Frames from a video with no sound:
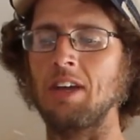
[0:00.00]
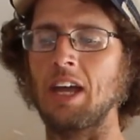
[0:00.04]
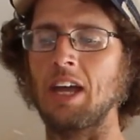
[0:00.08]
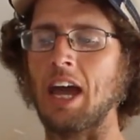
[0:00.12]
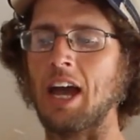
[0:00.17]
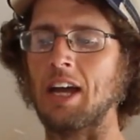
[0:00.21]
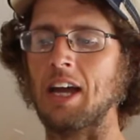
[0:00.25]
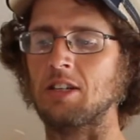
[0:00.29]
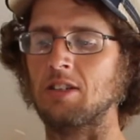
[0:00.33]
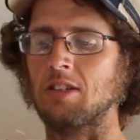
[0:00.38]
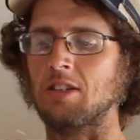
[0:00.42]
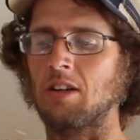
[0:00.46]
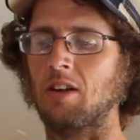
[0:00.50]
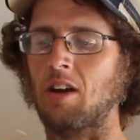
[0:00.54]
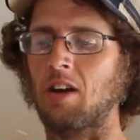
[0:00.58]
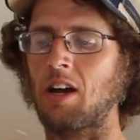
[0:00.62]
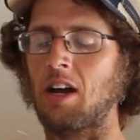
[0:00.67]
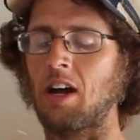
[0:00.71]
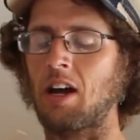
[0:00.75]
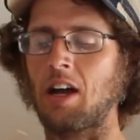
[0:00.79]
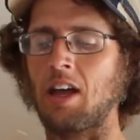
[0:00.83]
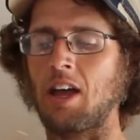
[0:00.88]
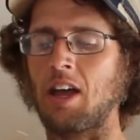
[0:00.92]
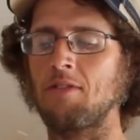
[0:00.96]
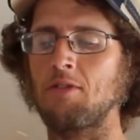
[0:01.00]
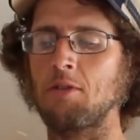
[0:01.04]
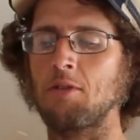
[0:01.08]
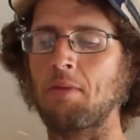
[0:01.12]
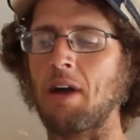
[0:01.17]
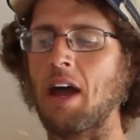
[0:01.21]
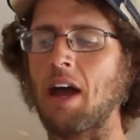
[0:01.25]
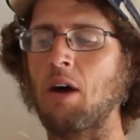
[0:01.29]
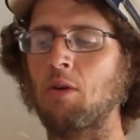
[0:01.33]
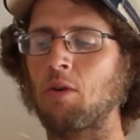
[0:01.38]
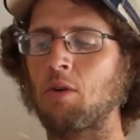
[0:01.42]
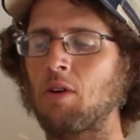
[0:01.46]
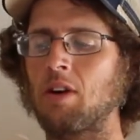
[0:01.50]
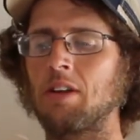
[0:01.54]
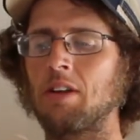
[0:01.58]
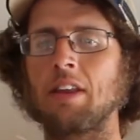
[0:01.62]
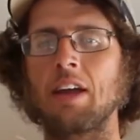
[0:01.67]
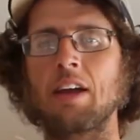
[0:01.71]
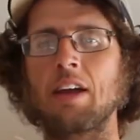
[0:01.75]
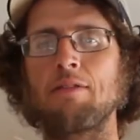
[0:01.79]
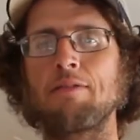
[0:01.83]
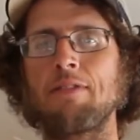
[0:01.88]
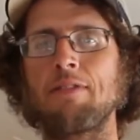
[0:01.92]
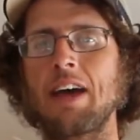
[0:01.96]
action or a heavy power and
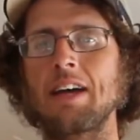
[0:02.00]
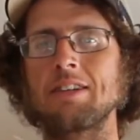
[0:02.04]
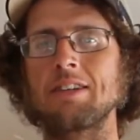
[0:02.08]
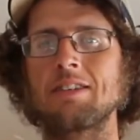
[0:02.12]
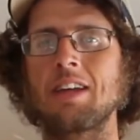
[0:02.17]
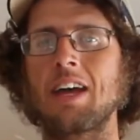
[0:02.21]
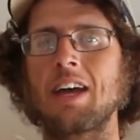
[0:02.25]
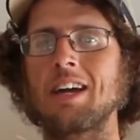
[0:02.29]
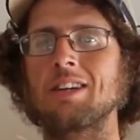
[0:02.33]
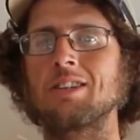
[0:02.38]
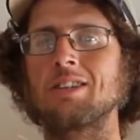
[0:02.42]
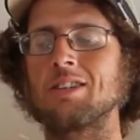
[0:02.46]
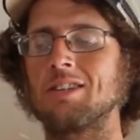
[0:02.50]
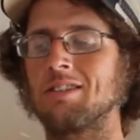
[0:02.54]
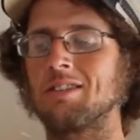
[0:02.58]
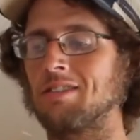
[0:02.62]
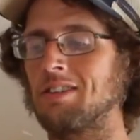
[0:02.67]
like a fast action,